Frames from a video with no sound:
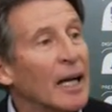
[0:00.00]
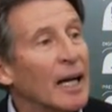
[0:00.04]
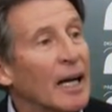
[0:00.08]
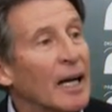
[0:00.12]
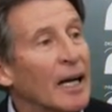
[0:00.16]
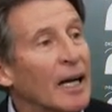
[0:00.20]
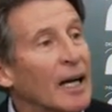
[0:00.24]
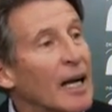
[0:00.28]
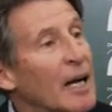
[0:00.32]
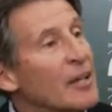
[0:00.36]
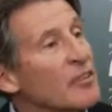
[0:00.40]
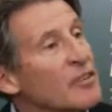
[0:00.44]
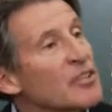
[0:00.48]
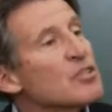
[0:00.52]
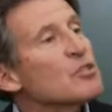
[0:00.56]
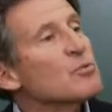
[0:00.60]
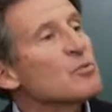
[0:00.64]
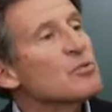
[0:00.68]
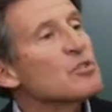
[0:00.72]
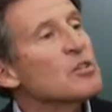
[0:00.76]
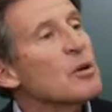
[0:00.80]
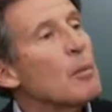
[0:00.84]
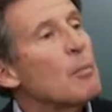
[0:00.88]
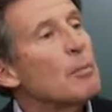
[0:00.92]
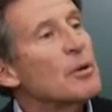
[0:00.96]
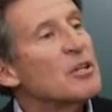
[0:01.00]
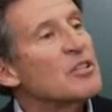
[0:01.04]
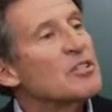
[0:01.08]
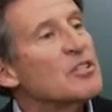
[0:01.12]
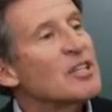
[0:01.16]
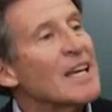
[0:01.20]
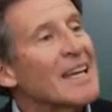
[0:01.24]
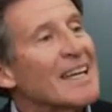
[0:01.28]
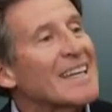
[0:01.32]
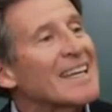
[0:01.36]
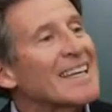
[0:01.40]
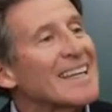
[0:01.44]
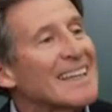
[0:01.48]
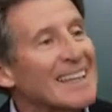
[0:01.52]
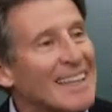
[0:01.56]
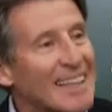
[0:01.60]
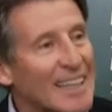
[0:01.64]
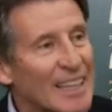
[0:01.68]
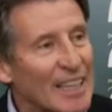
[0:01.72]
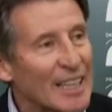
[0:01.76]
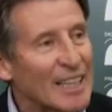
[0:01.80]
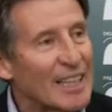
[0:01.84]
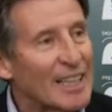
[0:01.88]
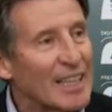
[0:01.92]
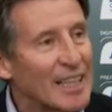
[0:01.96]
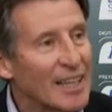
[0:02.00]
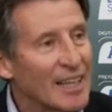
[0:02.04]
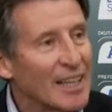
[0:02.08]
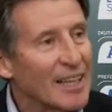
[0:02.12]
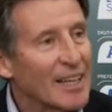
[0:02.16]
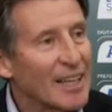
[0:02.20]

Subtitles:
And this was a particularly